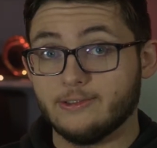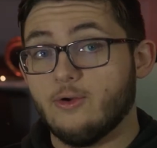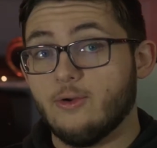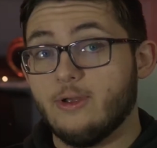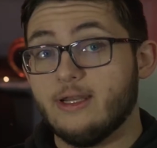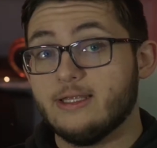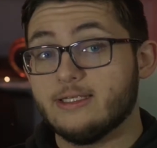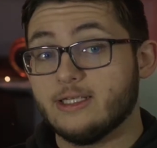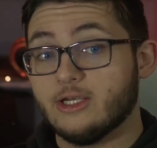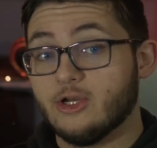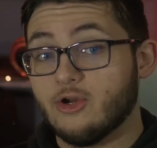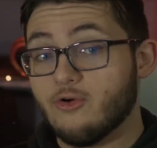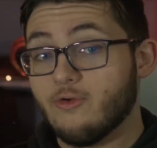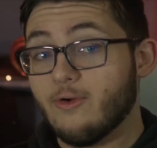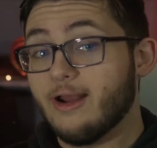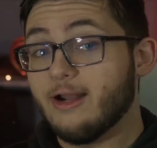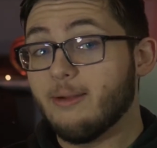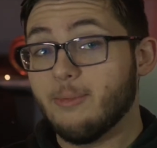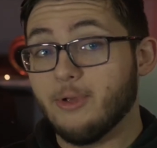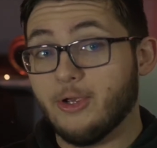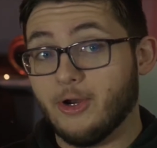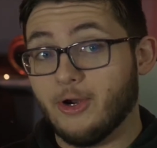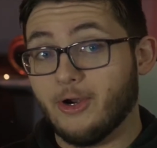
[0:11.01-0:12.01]
It is
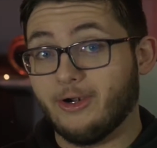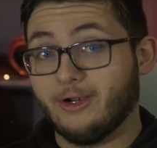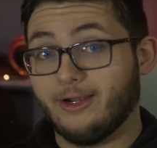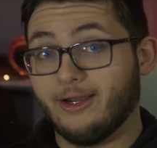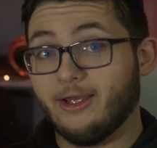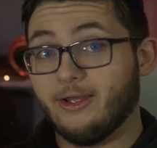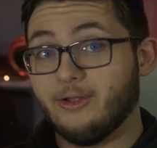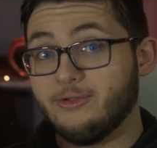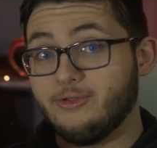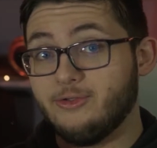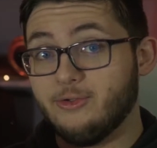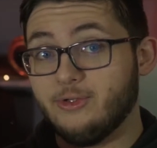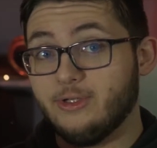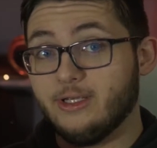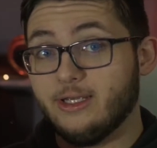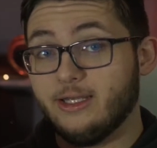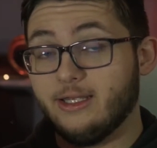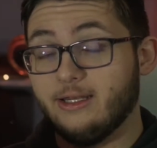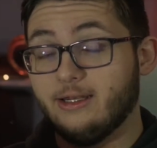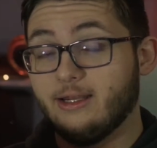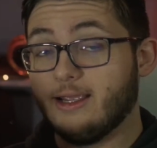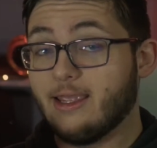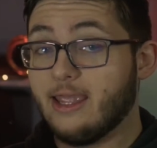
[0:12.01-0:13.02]
incredibly hard now to
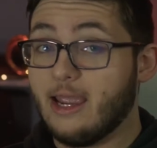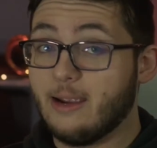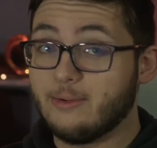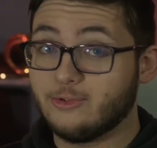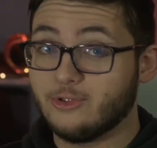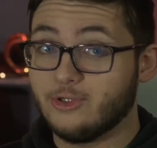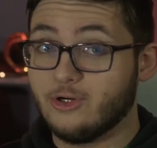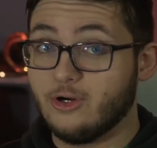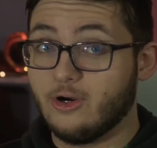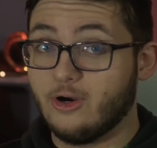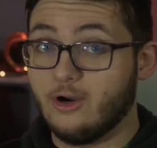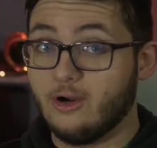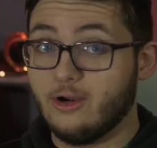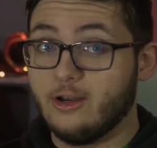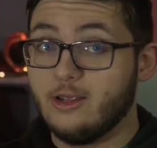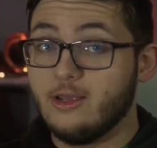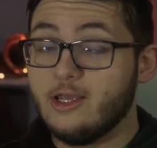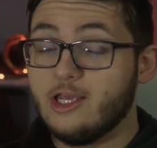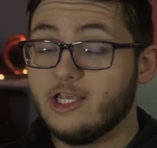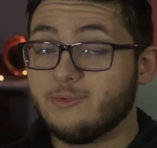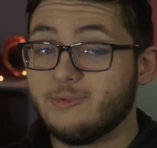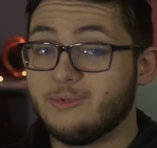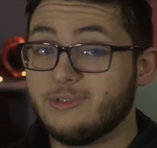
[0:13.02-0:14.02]
get a capture card,
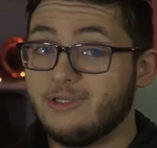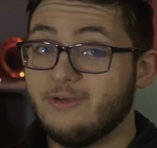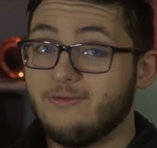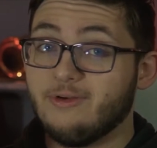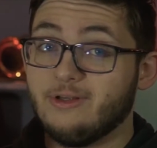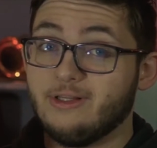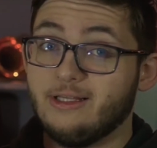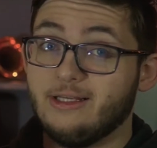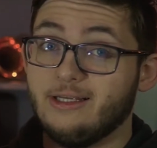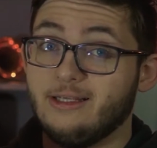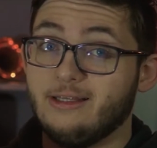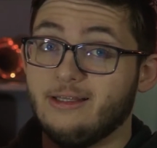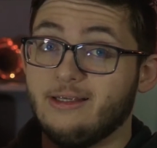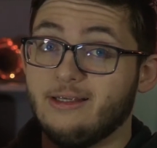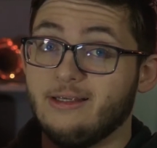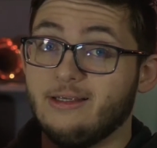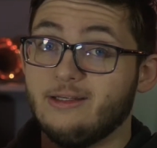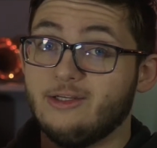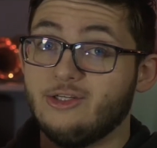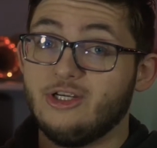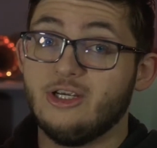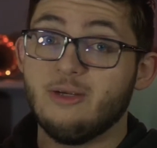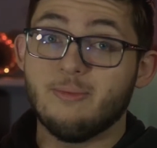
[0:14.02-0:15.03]
specifically the
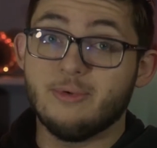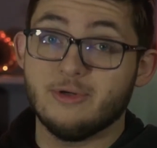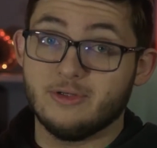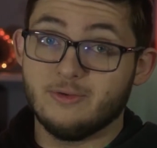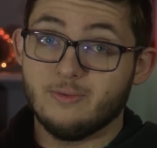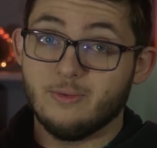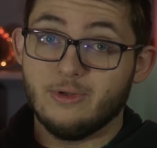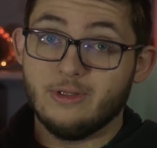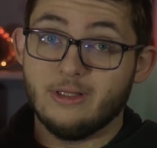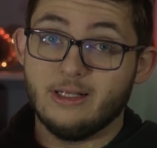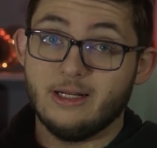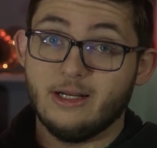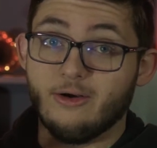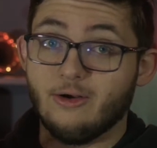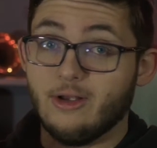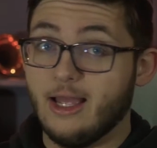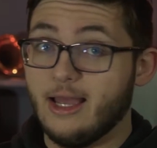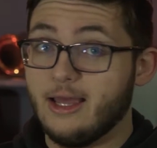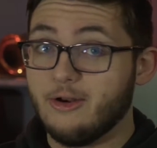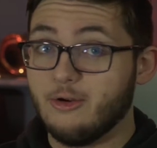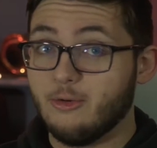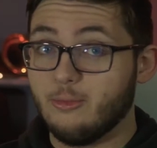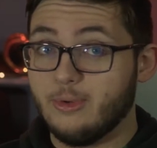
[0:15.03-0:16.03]
cheapest one that
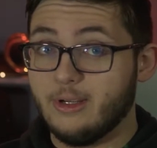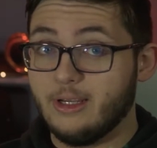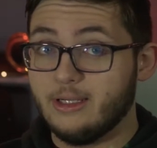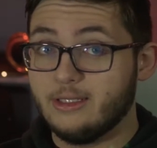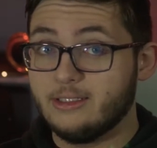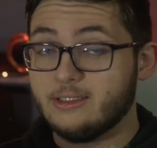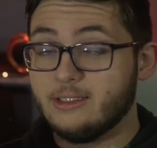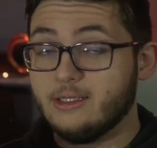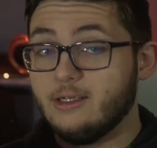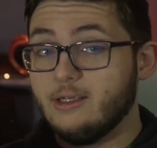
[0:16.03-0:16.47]
Elgato makes,